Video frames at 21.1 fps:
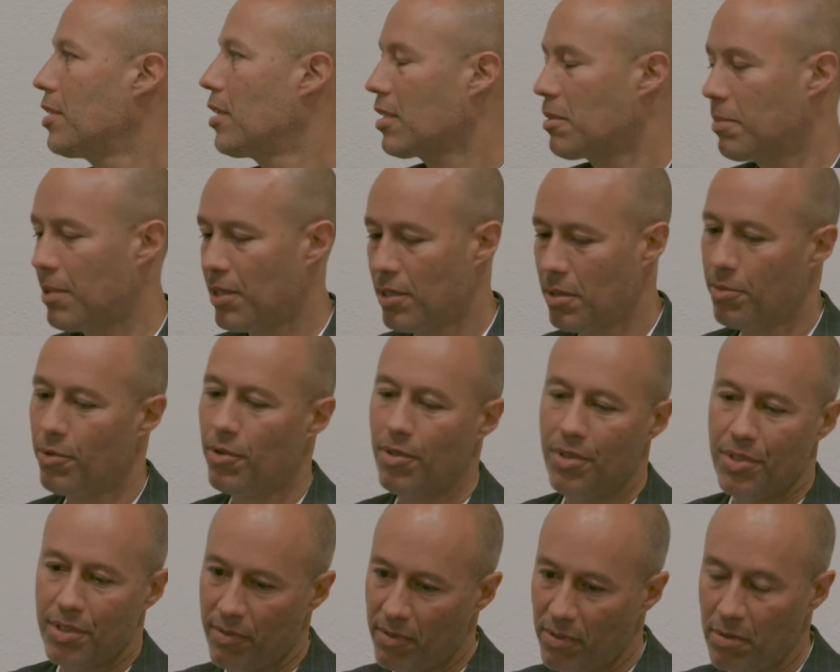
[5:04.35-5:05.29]
he talks about the
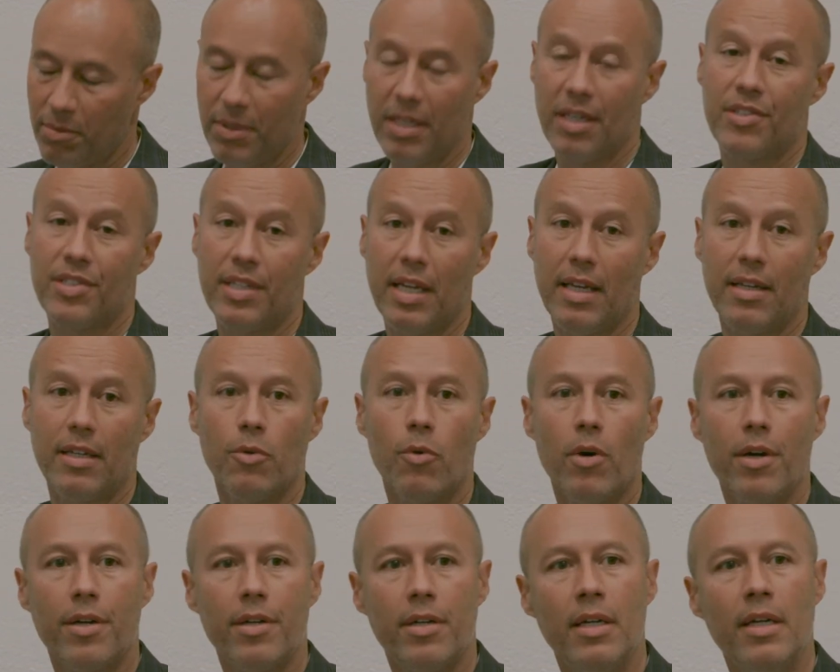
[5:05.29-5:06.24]
importance of limiting standing
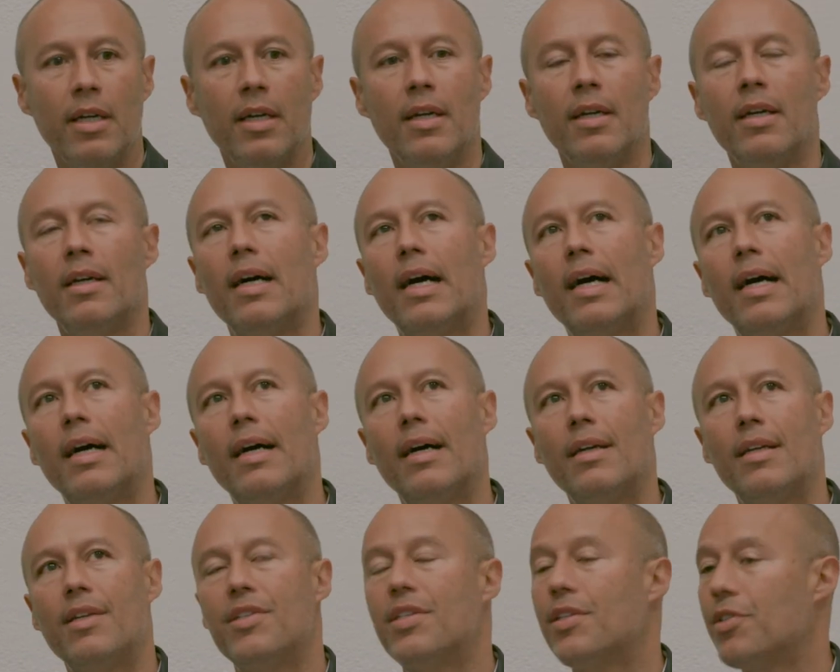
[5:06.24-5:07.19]
water,
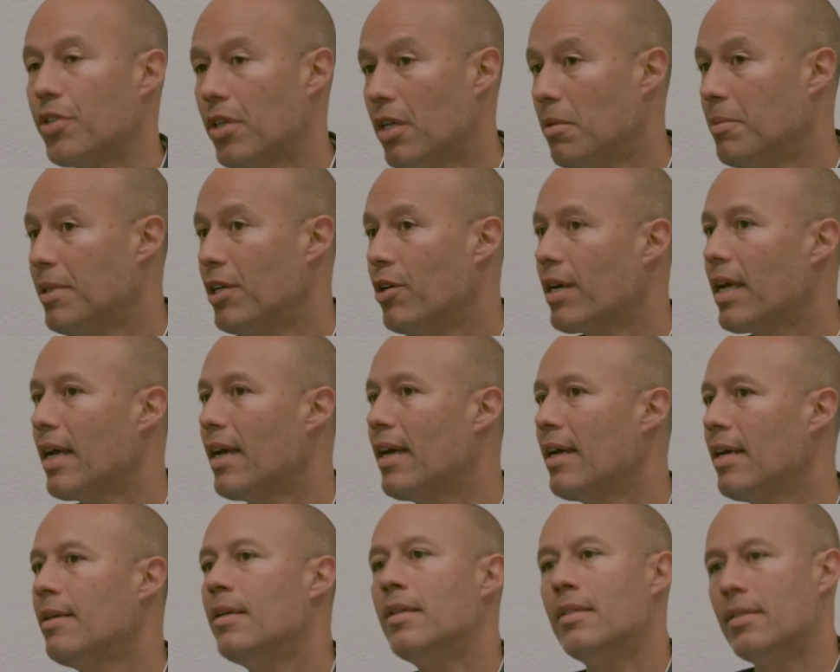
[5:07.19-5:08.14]
he says you're gonna be
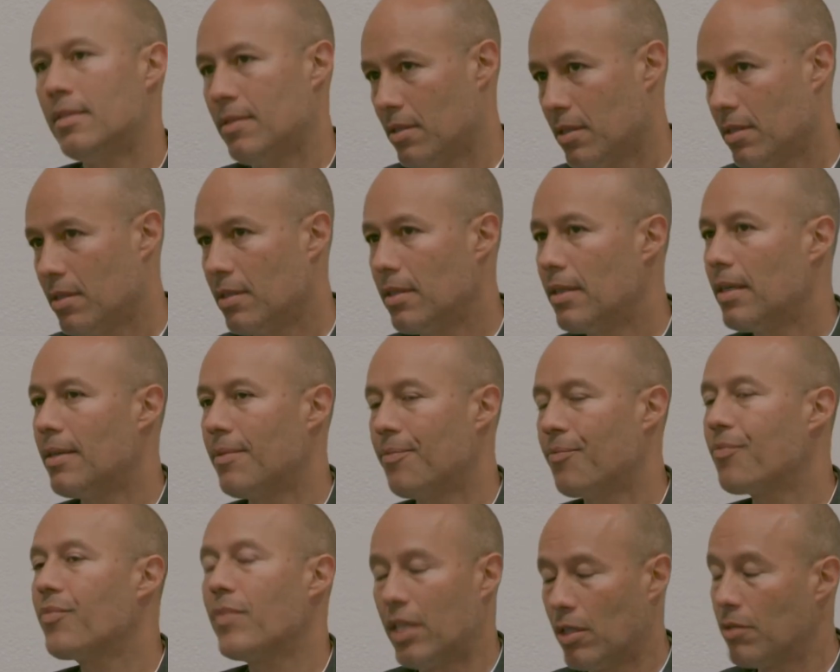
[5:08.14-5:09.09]
okay,
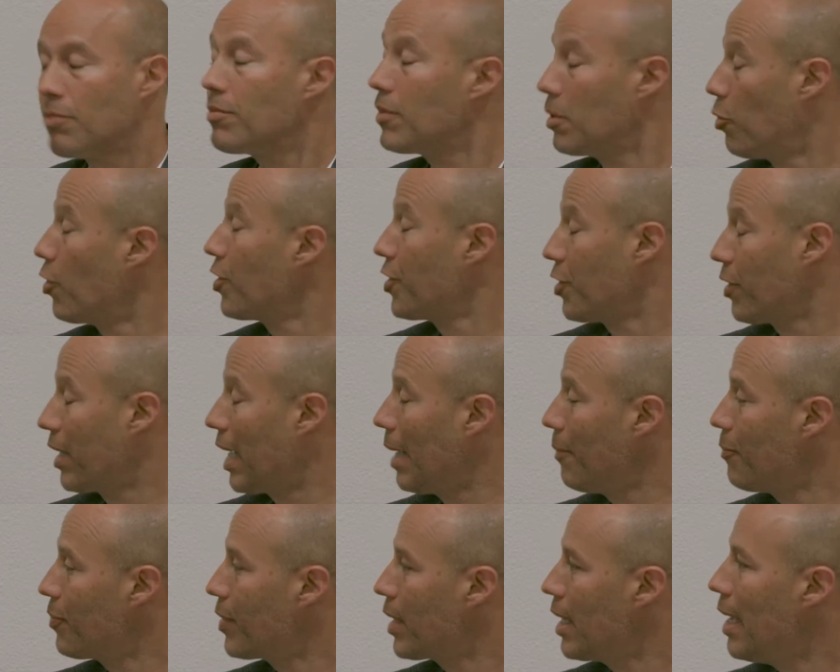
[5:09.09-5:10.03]
the boy's okay.